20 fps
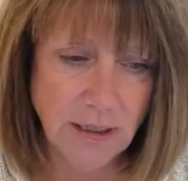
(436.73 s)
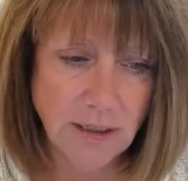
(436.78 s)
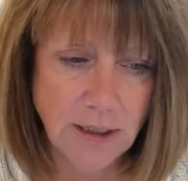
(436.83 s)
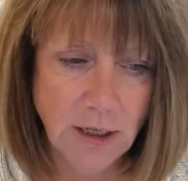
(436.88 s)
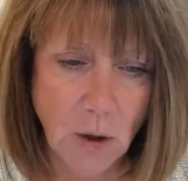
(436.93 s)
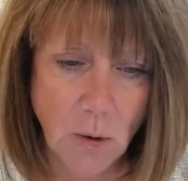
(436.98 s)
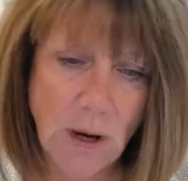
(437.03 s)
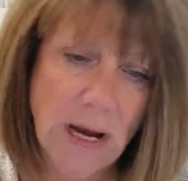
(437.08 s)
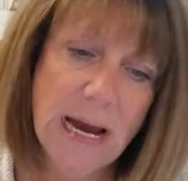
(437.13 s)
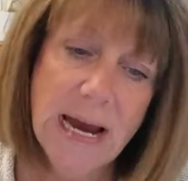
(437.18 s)

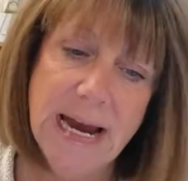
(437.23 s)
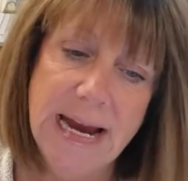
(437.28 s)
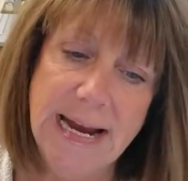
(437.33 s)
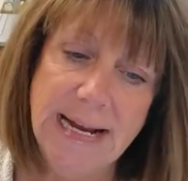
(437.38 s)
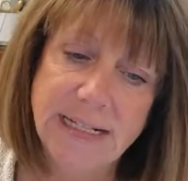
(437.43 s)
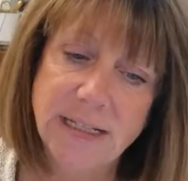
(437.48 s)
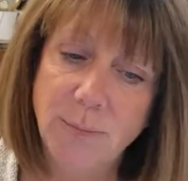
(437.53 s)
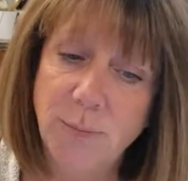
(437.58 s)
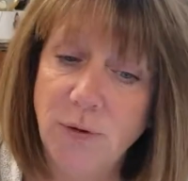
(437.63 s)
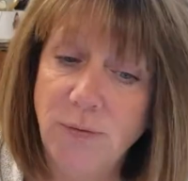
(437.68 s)
So
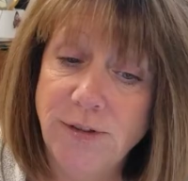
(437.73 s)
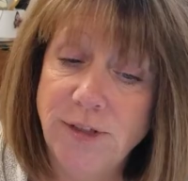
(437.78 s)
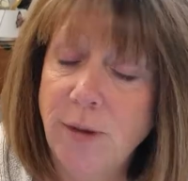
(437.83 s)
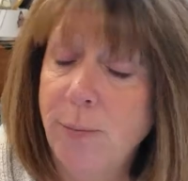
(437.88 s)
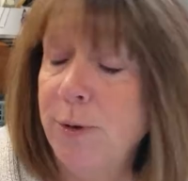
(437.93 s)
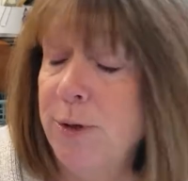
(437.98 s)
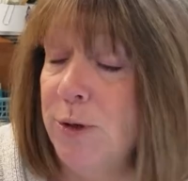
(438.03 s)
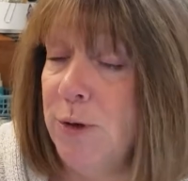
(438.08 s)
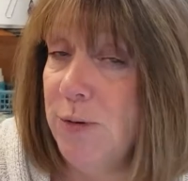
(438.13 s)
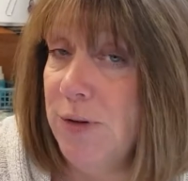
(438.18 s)
it's a perfect
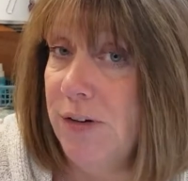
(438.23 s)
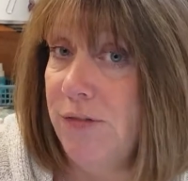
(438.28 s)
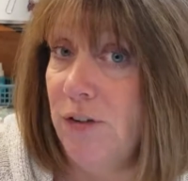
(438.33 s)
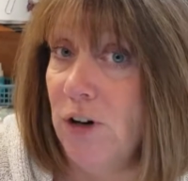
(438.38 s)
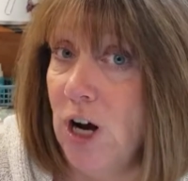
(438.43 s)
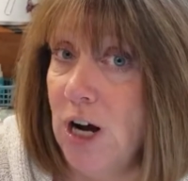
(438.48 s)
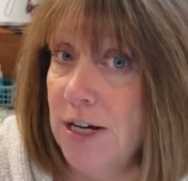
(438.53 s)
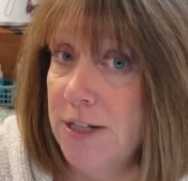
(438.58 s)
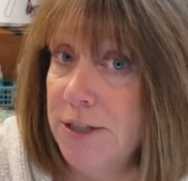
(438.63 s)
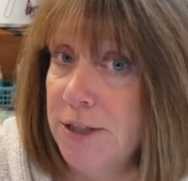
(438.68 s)
opportunity
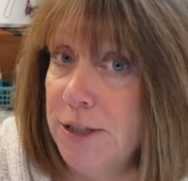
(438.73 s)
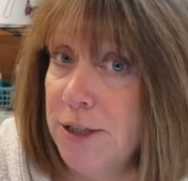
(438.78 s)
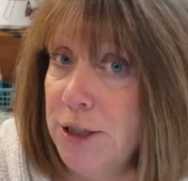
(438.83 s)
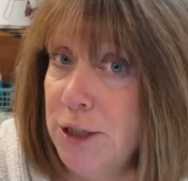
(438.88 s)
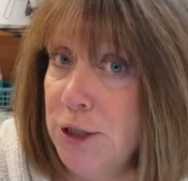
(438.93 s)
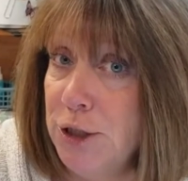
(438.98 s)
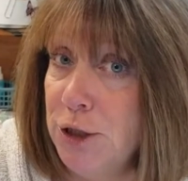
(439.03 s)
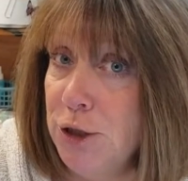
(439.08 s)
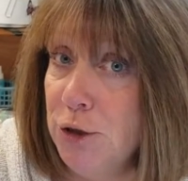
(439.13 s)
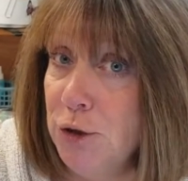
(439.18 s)
for us
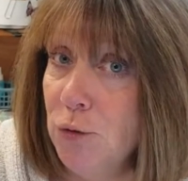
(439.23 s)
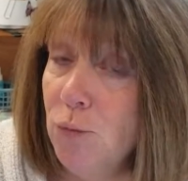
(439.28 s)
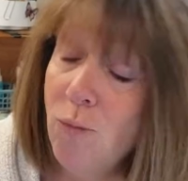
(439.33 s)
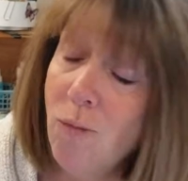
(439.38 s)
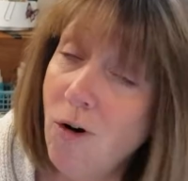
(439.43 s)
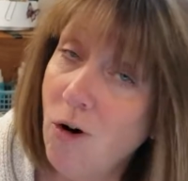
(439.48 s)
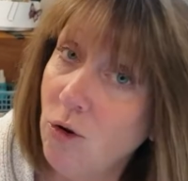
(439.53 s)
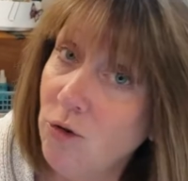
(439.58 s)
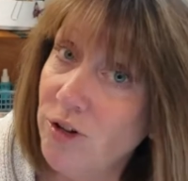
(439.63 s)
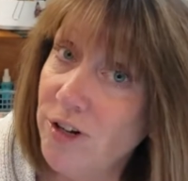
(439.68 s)
to
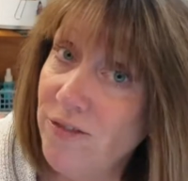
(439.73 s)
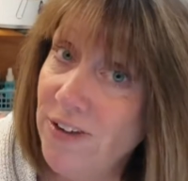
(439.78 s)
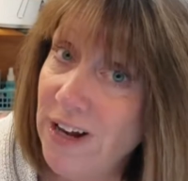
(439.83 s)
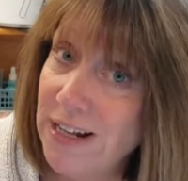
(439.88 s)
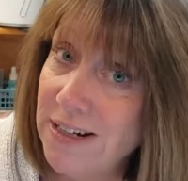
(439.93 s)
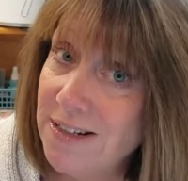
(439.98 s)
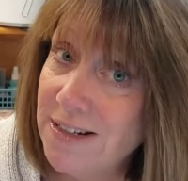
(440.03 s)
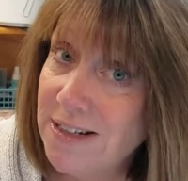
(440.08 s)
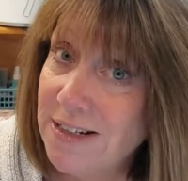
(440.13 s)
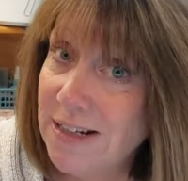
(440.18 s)
hold an
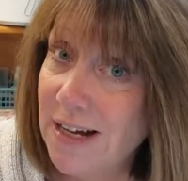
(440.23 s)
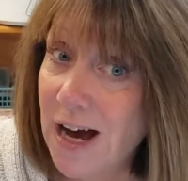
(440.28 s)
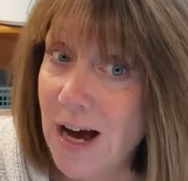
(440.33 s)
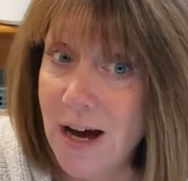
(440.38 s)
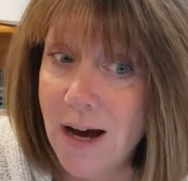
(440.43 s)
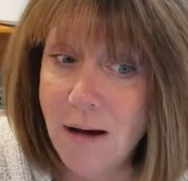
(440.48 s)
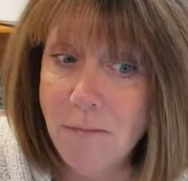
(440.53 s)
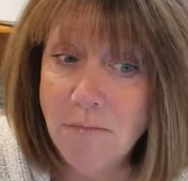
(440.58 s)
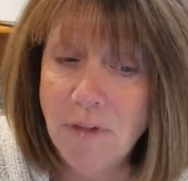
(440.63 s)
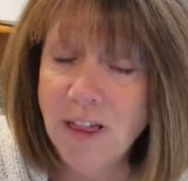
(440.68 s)
event
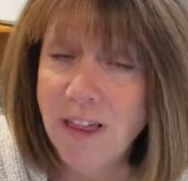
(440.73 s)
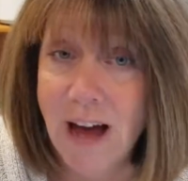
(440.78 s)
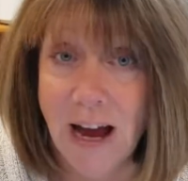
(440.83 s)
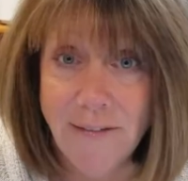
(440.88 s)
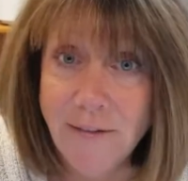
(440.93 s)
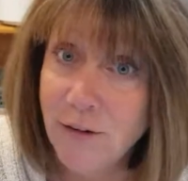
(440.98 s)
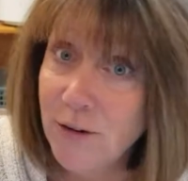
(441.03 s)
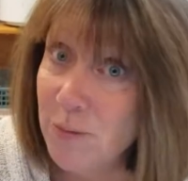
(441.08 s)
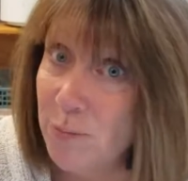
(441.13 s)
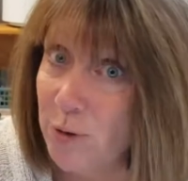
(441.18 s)

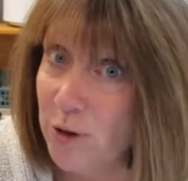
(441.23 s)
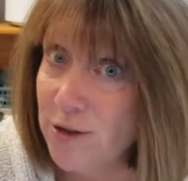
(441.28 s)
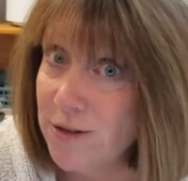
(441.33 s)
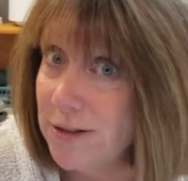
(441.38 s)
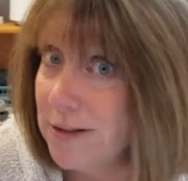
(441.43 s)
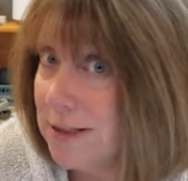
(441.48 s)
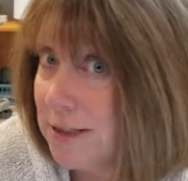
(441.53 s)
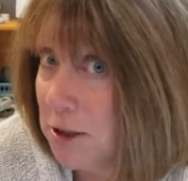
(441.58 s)
live or in person.